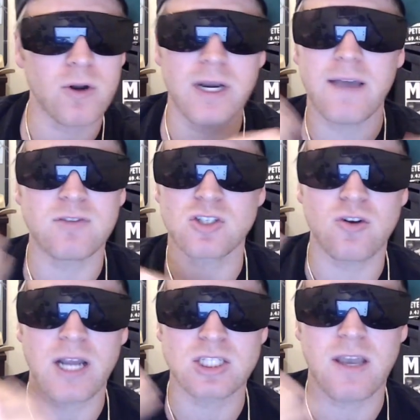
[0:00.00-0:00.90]
going to have to
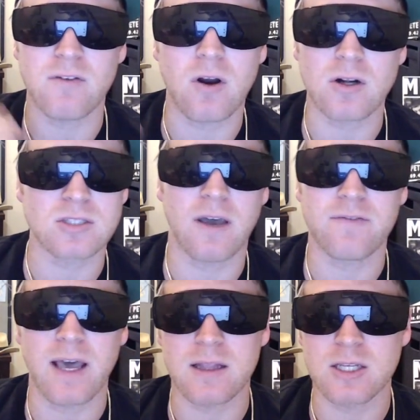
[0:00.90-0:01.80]
scratch Kevin Hartz off
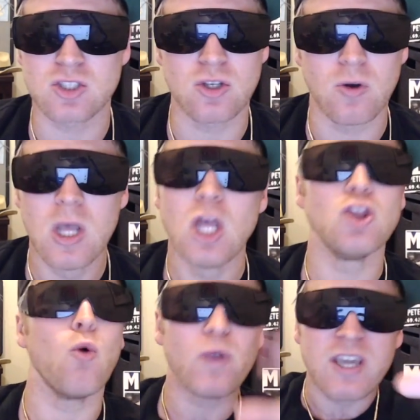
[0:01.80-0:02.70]
that list too.
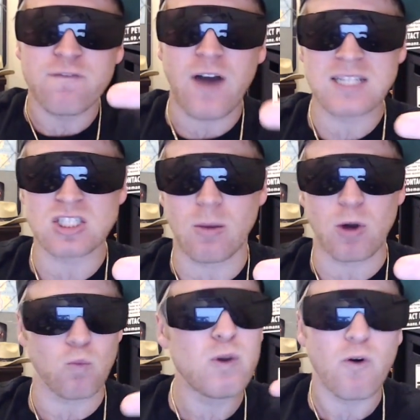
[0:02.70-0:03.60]
No, we can find
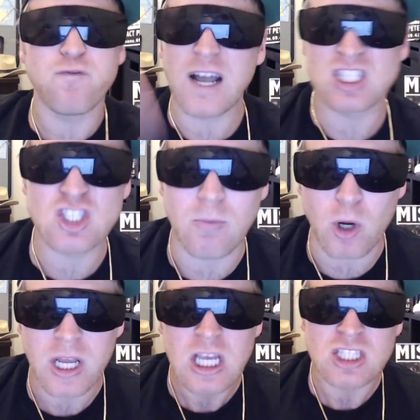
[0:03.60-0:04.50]
someone. We will find
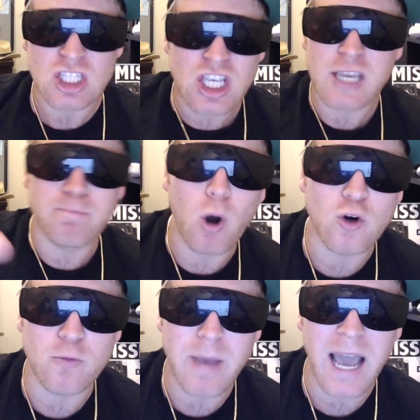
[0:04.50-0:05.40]
someone to take
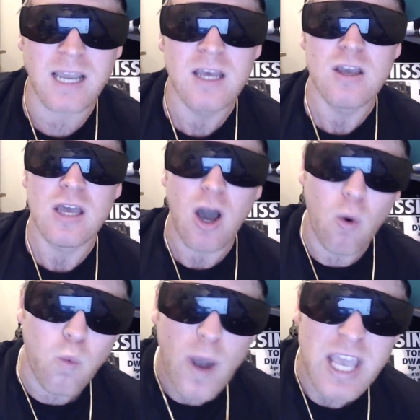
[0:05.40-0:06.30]
poker back
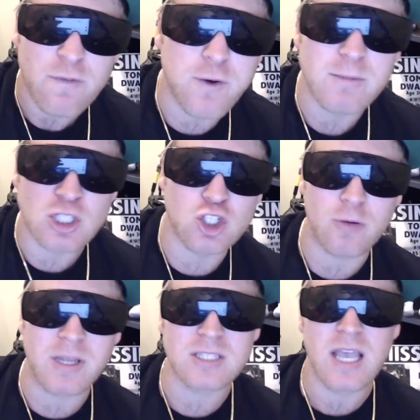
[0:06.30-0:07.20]
away from the
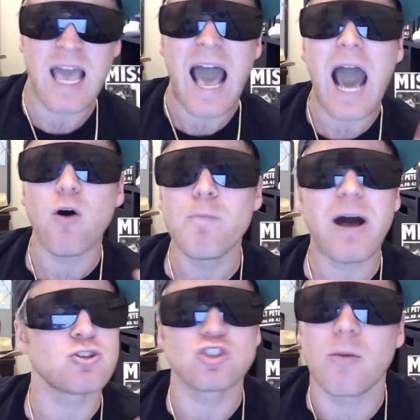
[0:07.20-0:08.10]
Germans. How
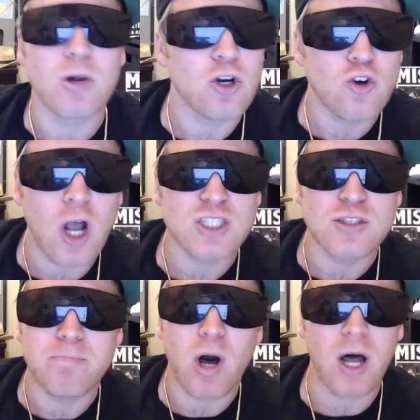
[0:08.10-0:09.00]
about someone across
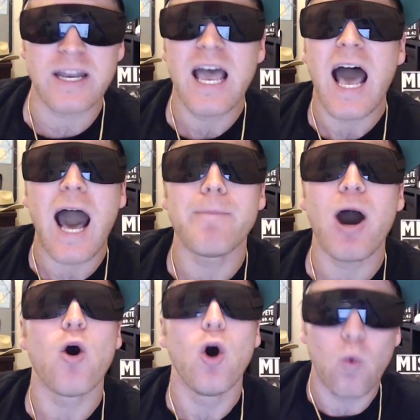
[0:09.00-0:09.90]
the pond? How
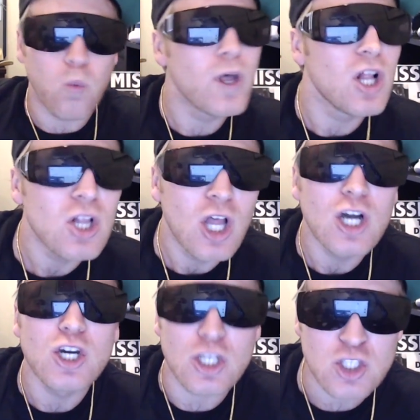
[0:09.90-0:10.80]
about Will
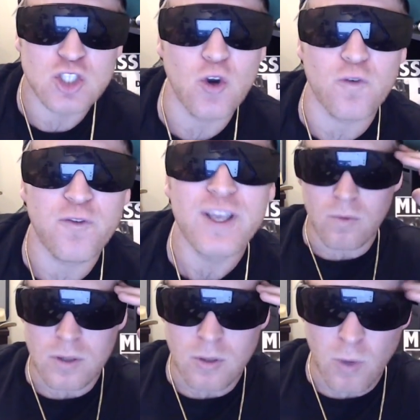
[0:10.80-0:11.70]

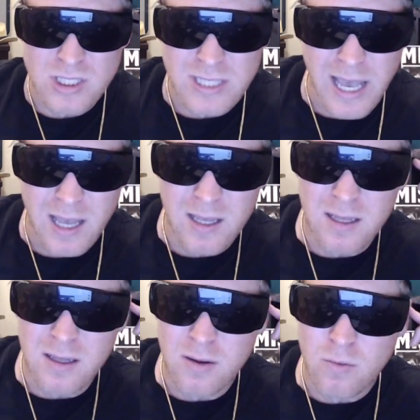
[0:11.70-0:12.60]
Kassouf? What's
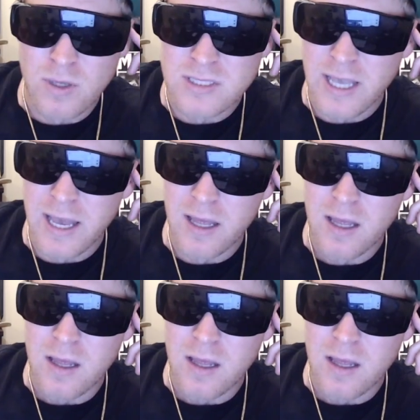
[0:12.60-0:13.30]
that? What's that?